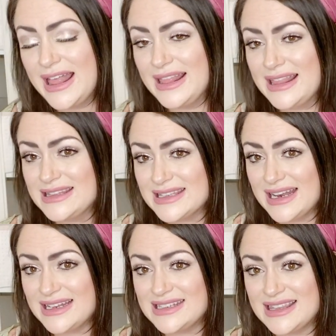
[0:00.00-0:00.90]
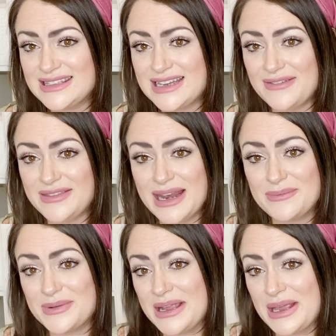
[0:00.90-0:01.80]
let's get into the stuff that
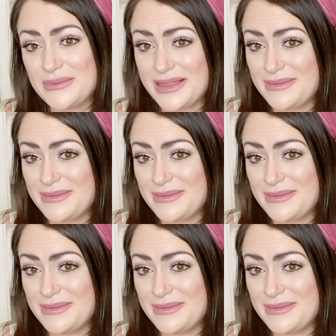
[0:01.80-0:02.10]
I'm bringing with